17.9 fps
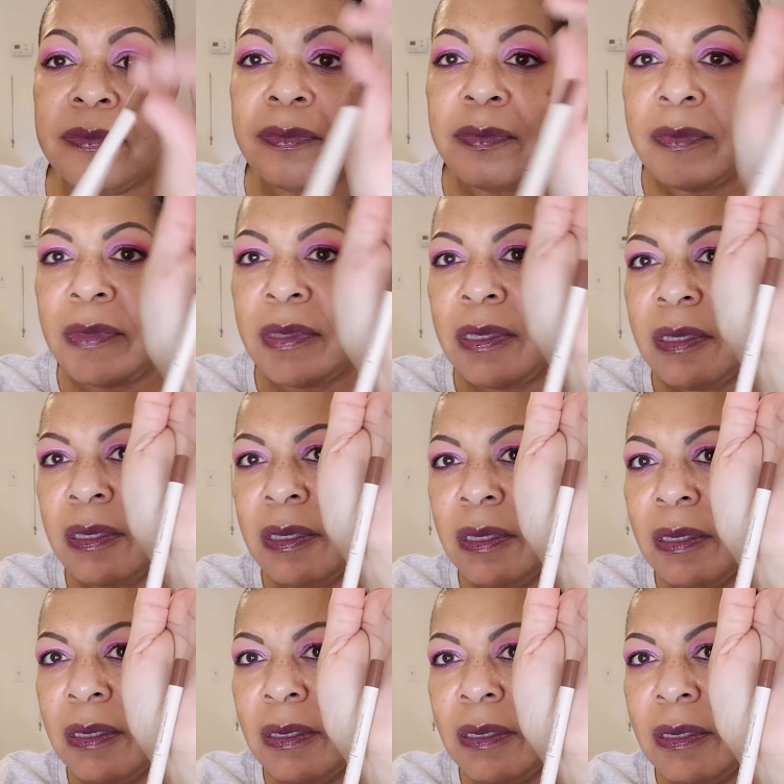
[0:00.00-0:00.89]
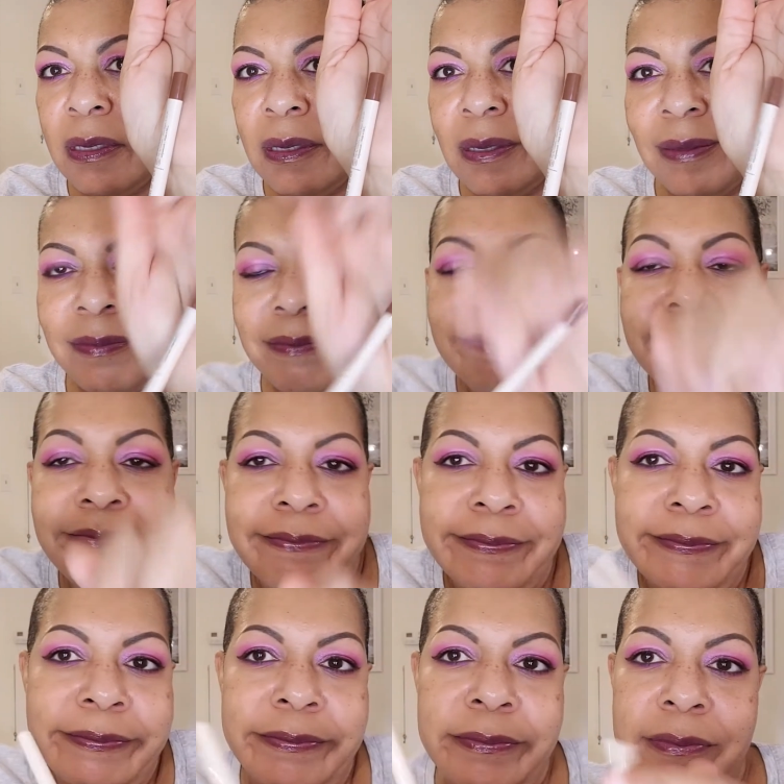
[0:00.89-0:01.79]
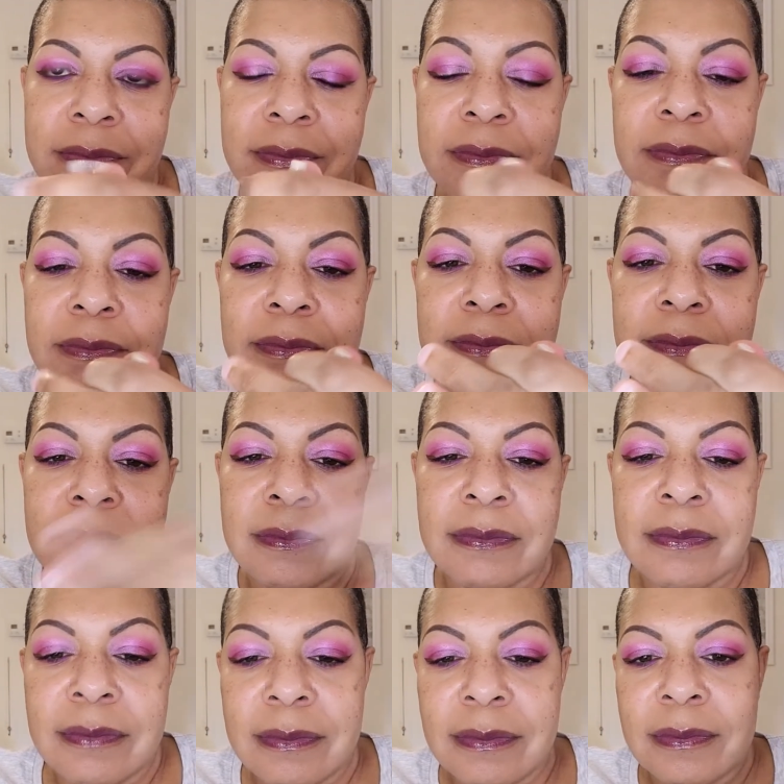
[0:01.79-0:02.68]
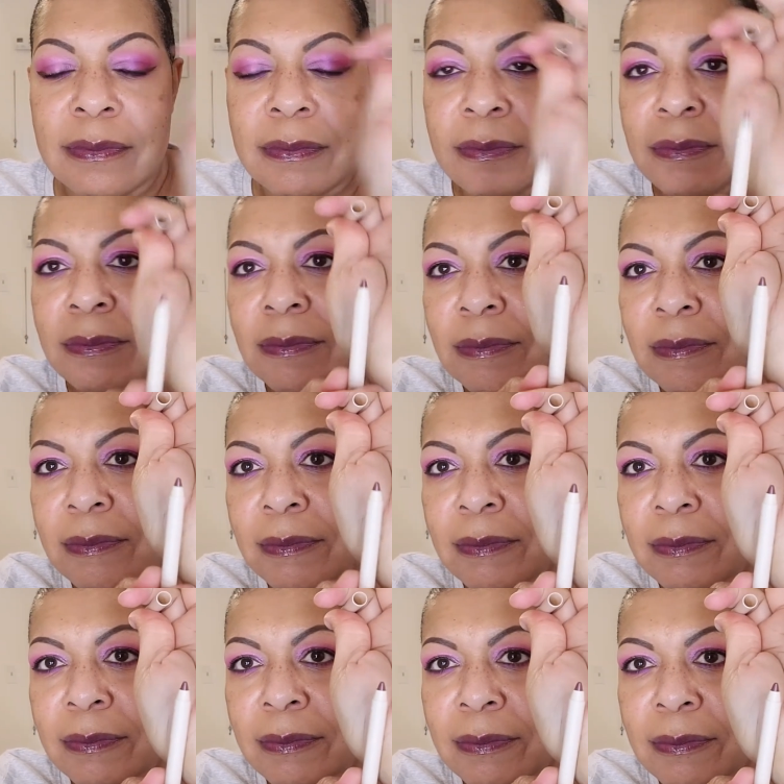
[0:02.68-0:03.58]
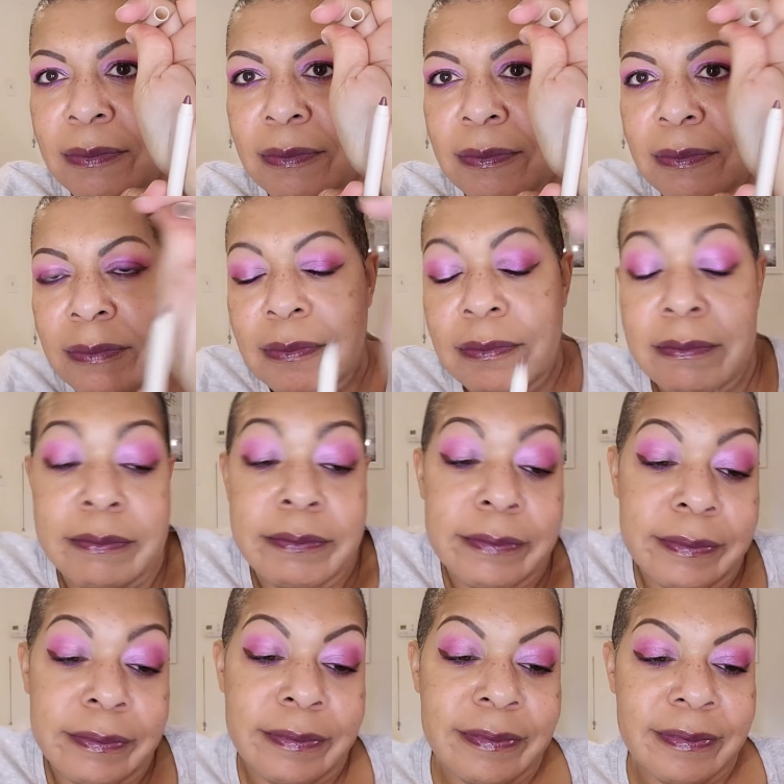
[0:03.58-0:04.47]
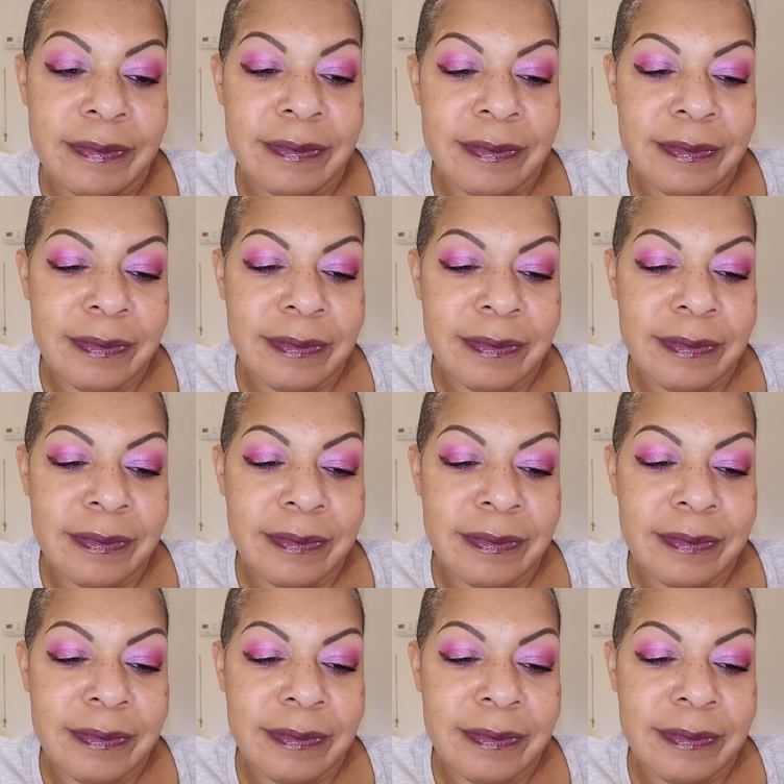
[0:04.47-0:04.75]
(silence)